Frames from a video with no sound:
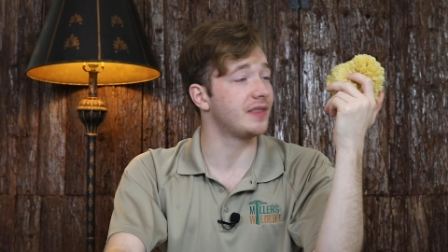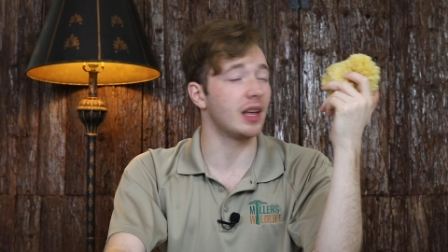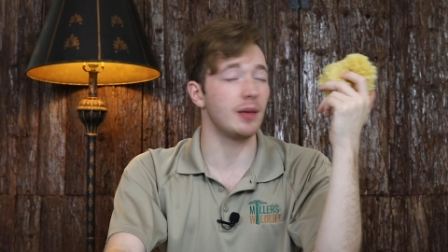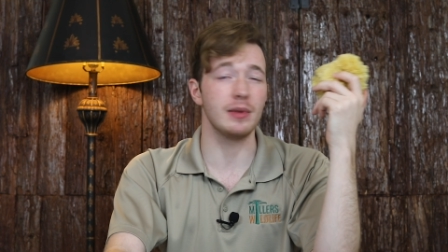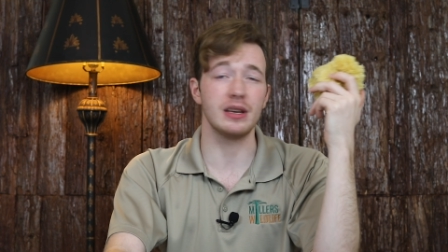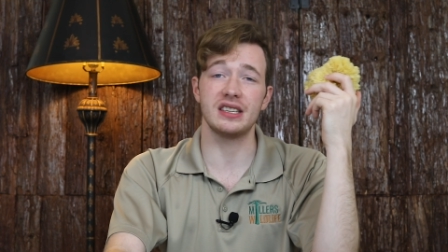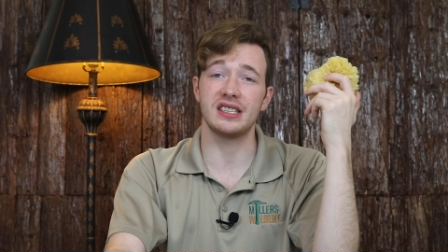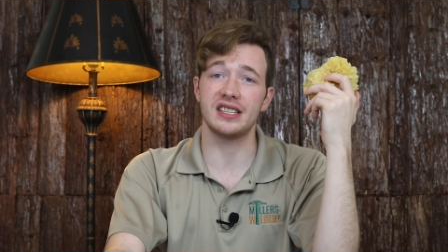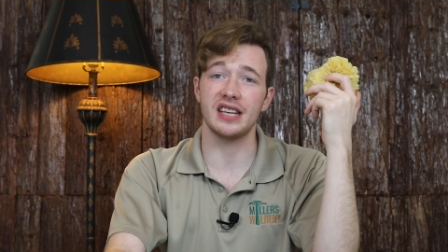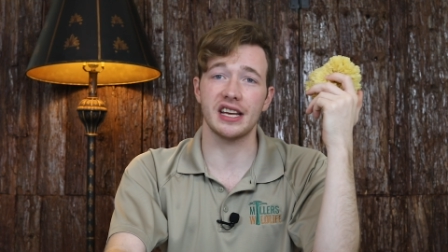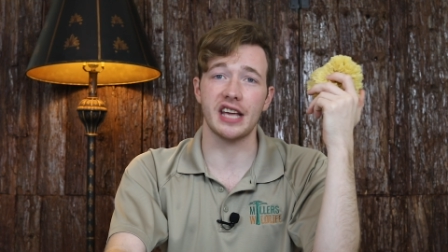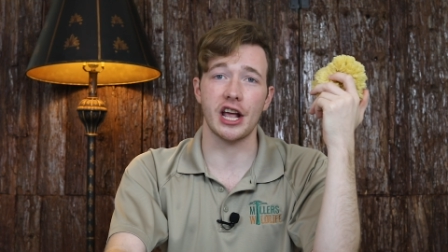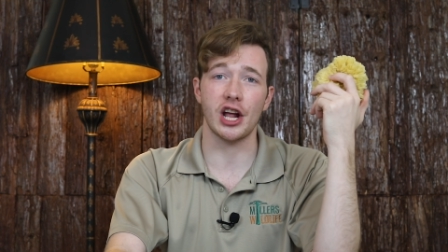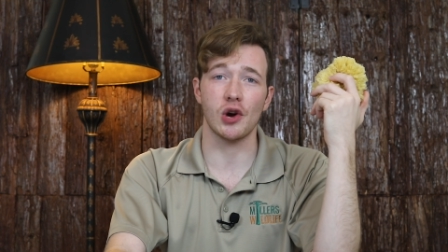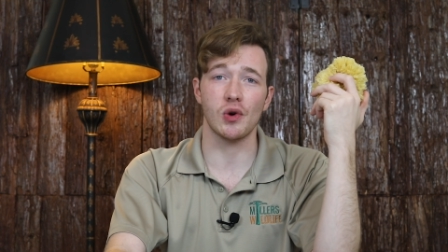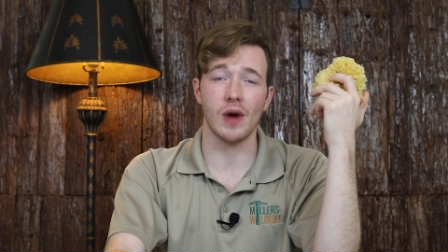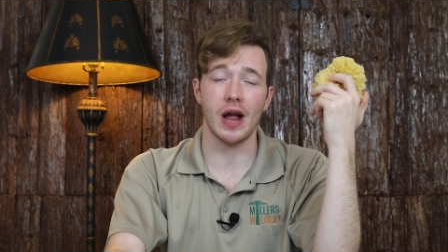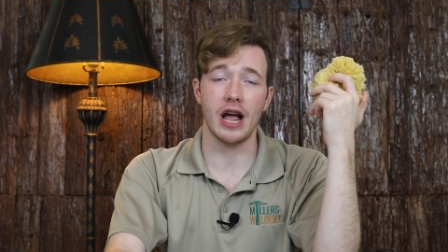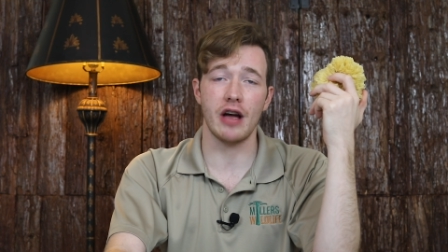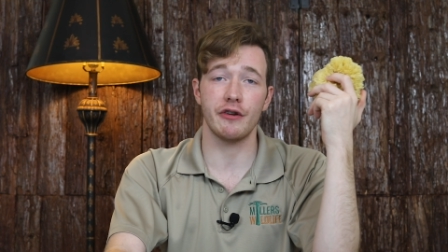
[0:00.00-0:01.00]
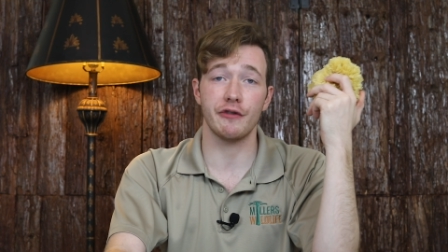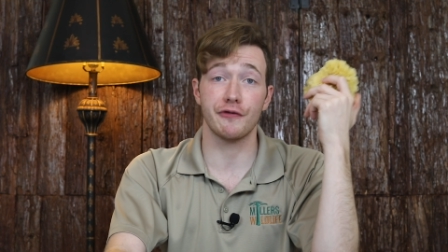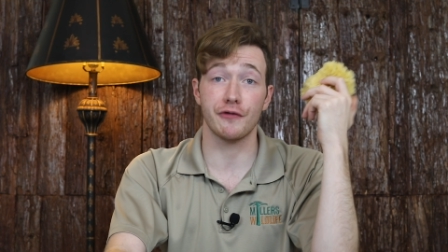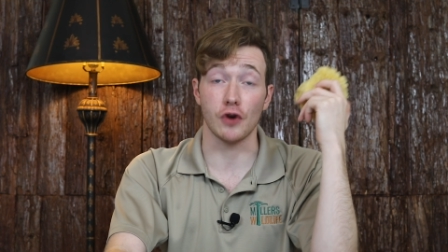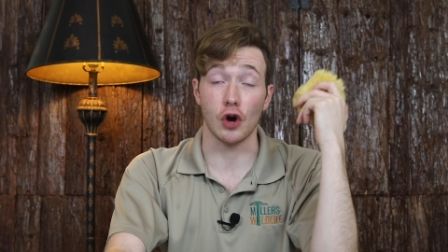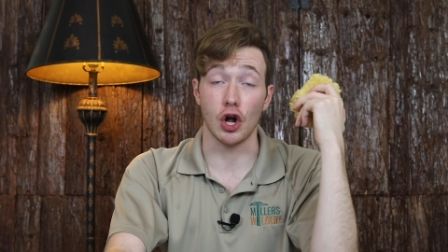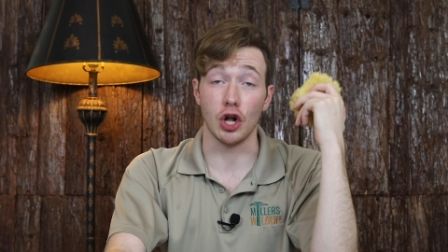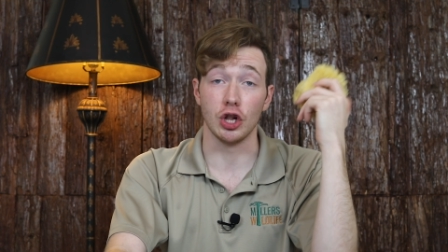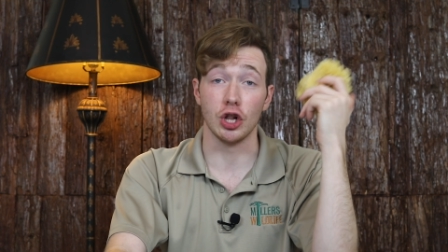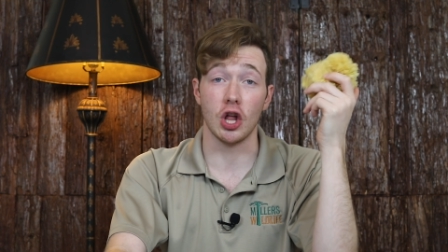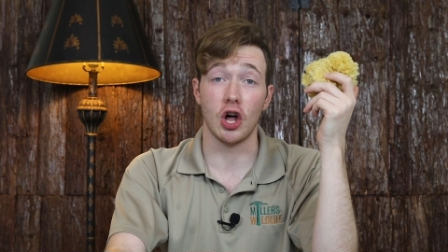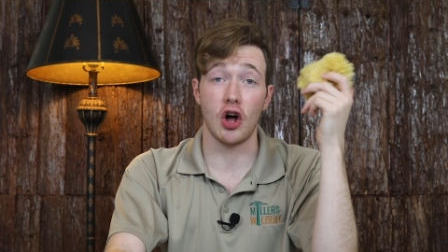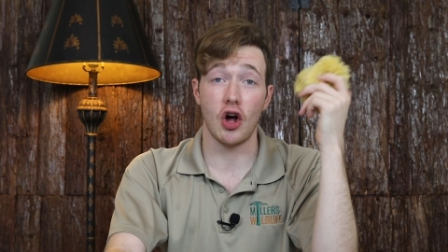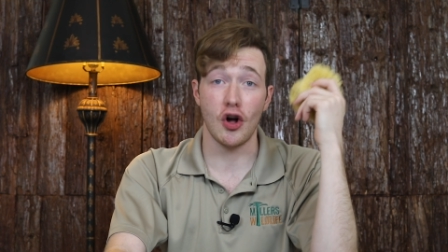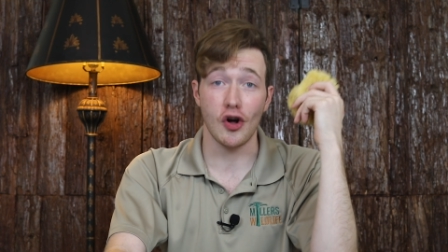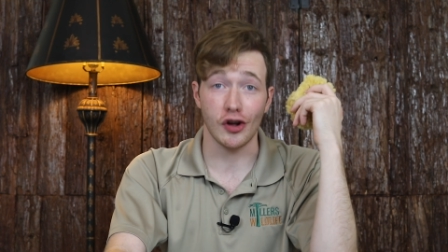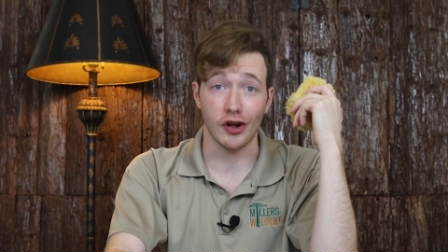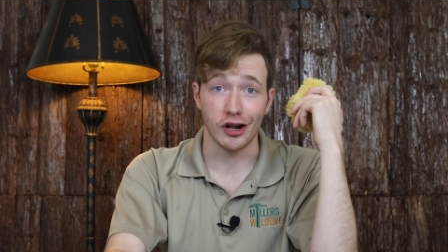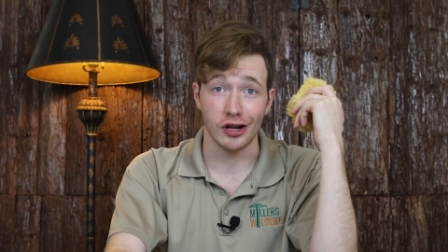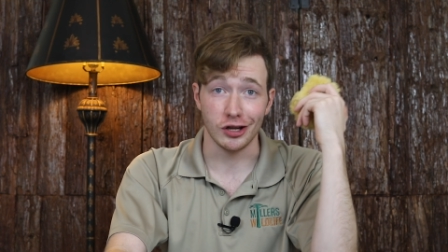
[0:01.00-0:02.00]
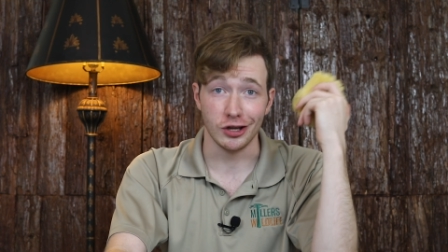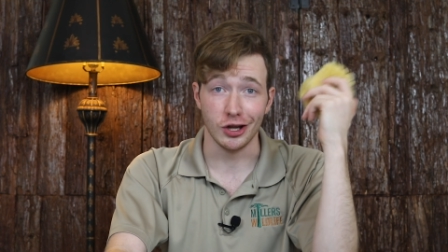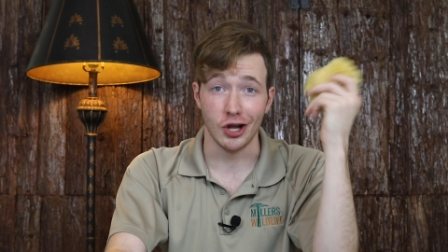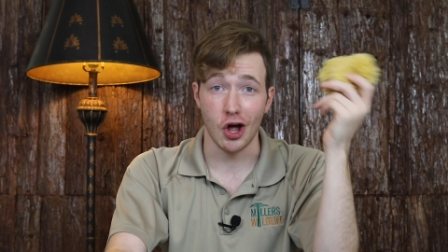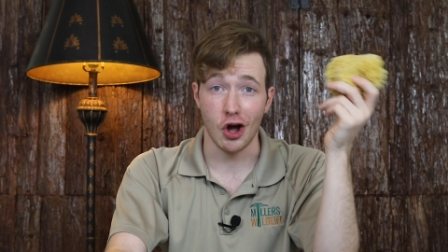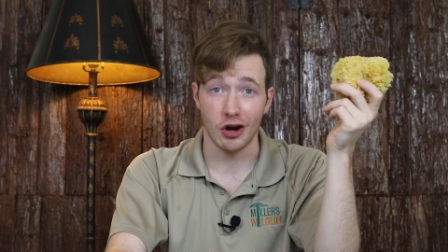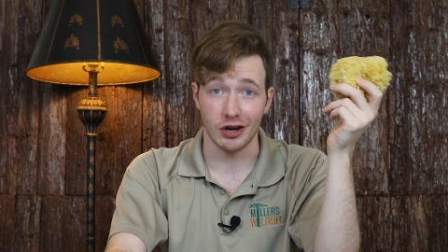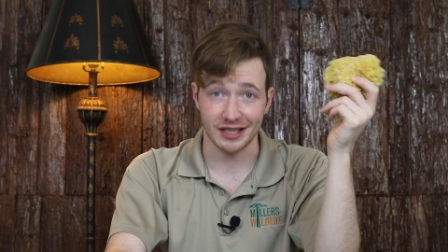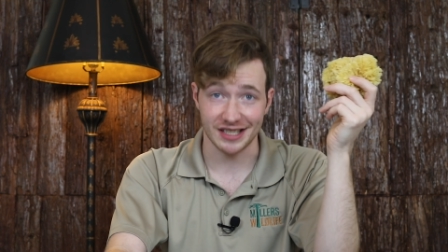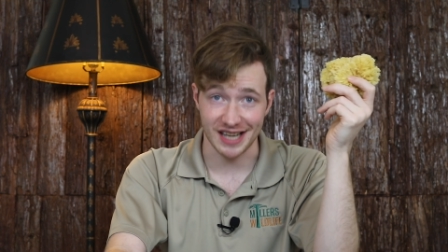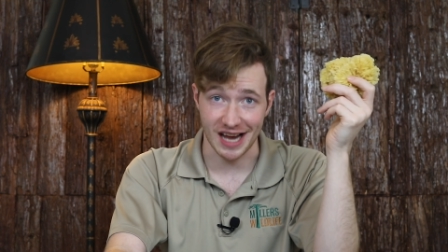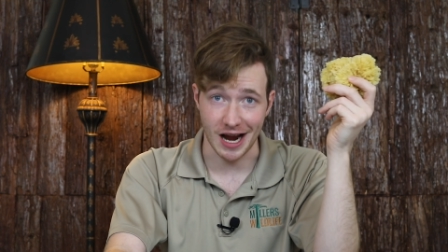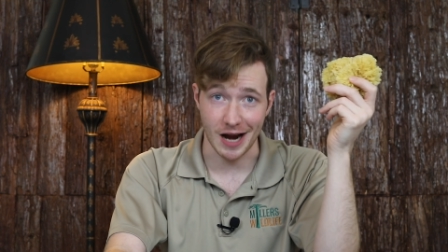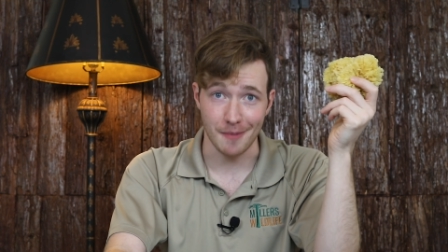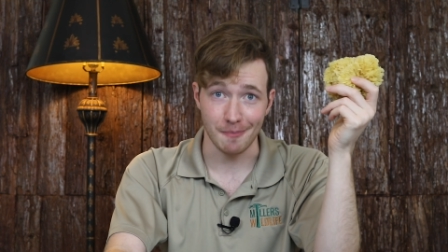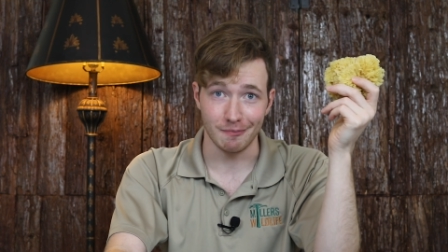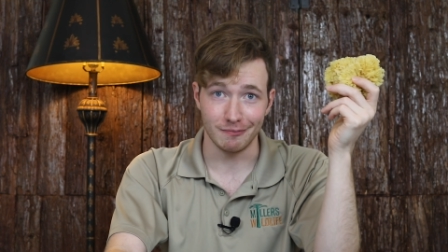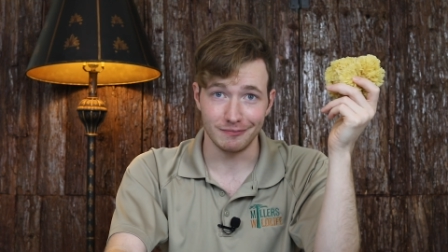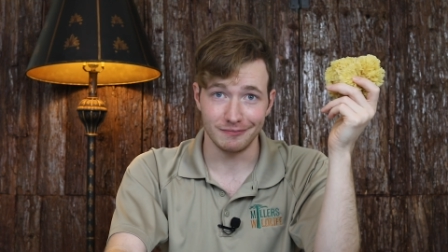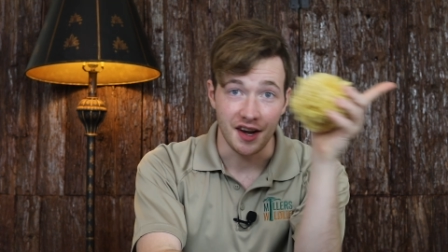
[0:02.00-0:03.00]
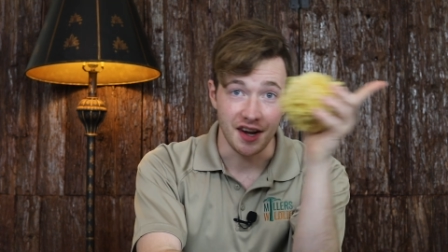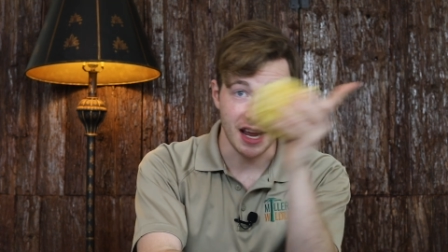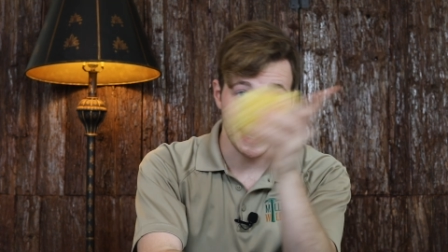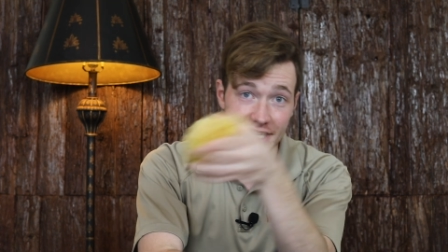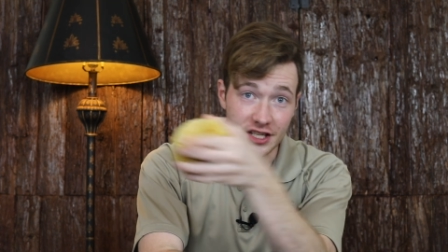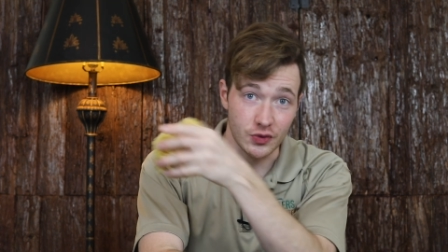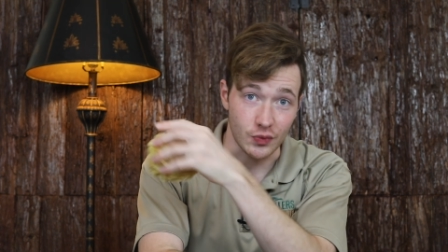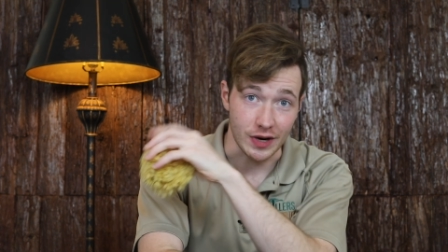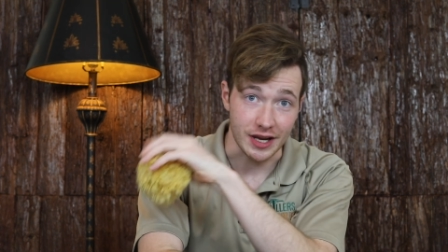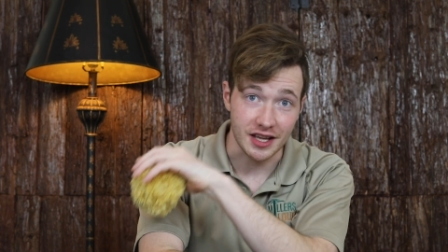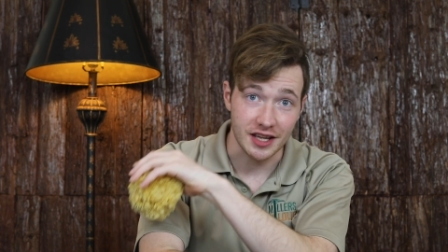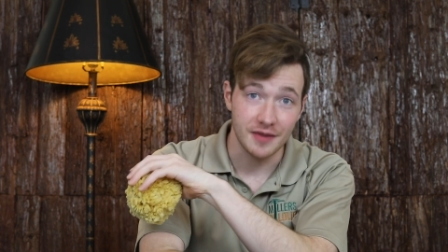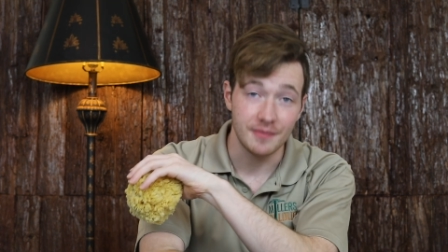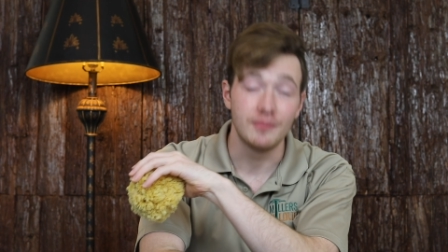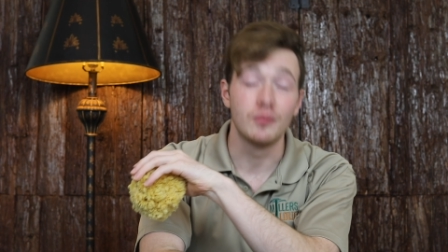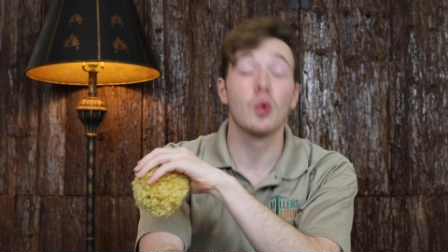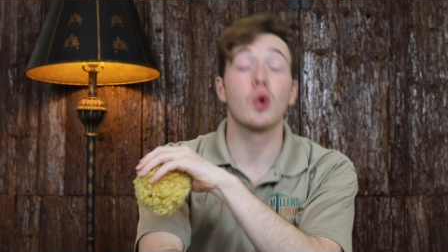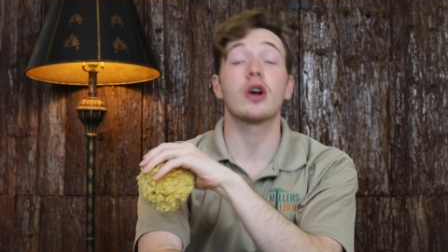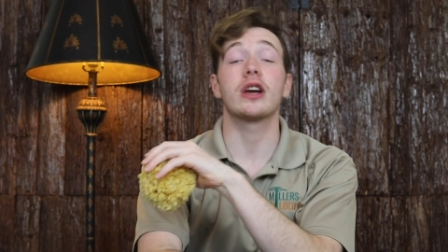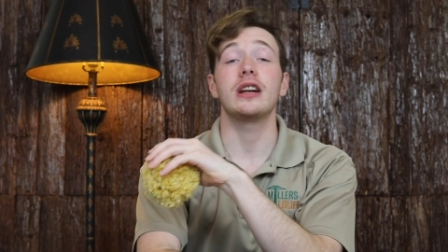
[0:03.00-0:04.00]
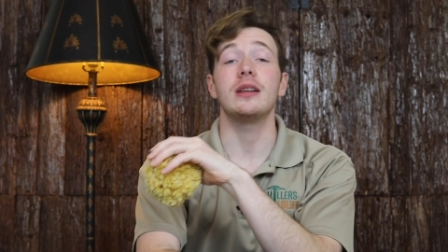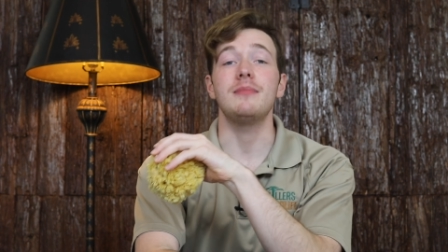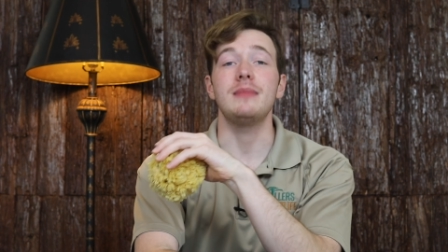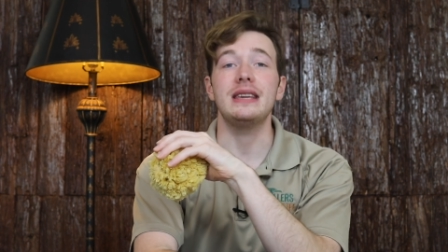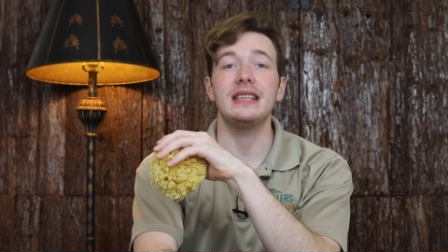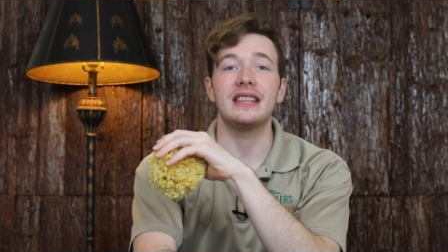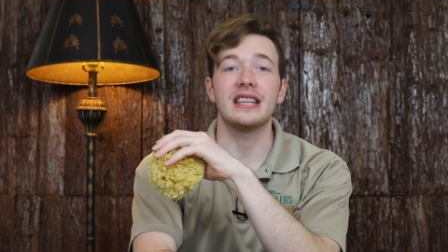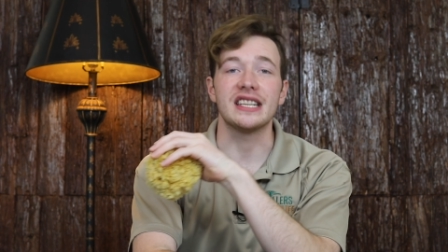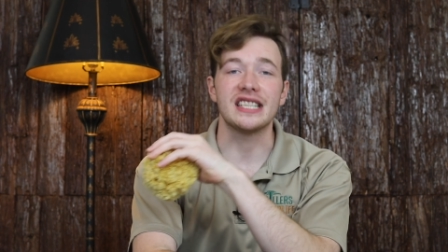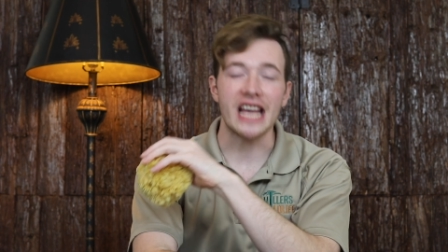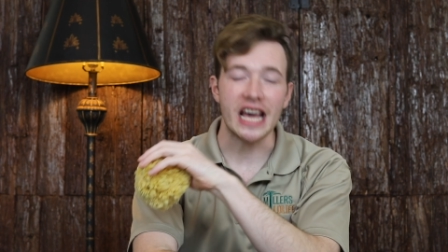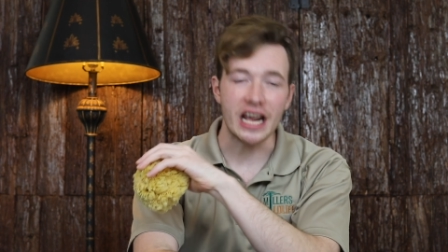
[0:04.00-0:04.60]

They'll be sticking around for a long, long time. Next week, we're going to meet the